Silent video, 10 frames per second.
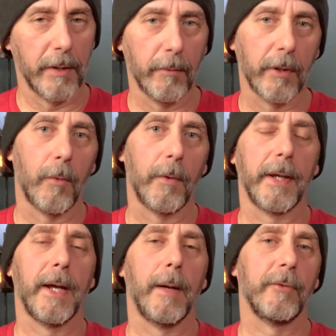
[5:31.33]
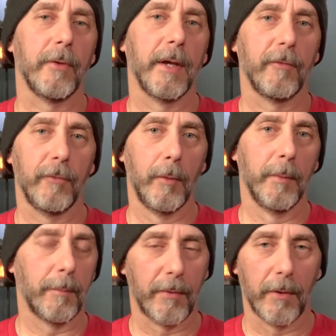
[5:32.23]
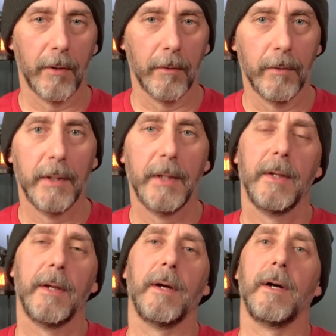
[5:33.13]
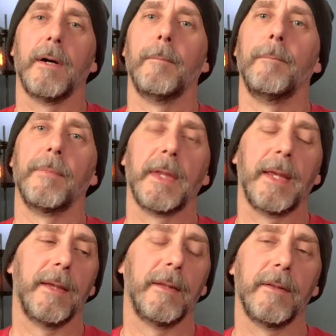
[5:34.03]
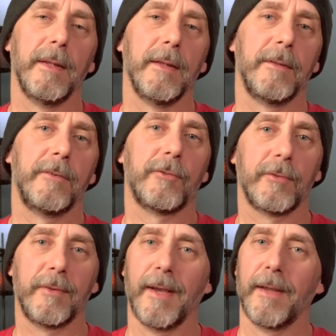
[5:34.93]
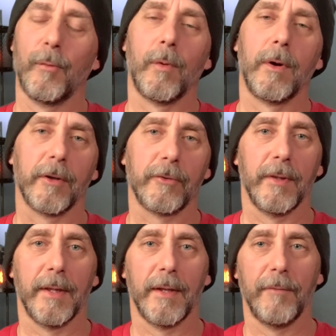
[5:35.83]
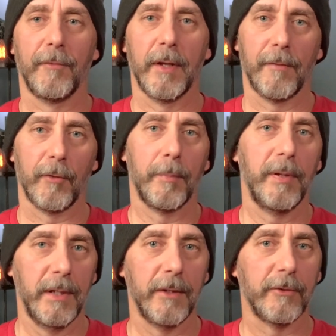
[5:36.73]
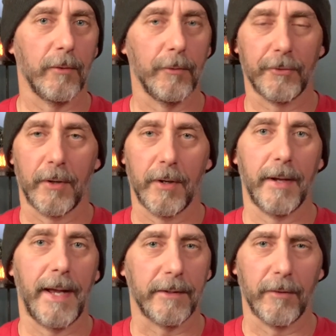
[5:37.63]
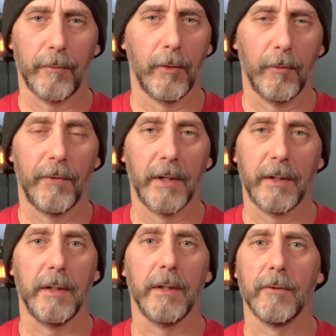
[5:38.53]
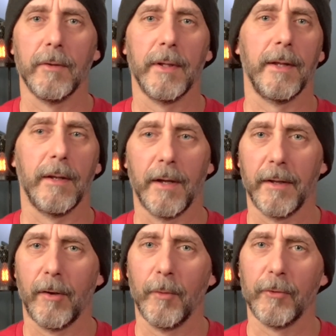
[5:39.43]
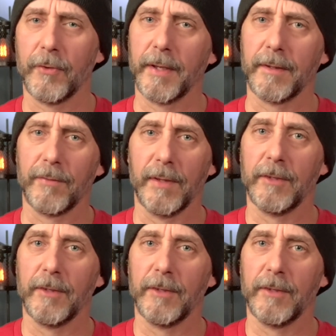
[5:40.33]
recording apps like Filmic Pro. It kind of works, and then if it ever peaks, it'll start acting real funky, and it almost like thinks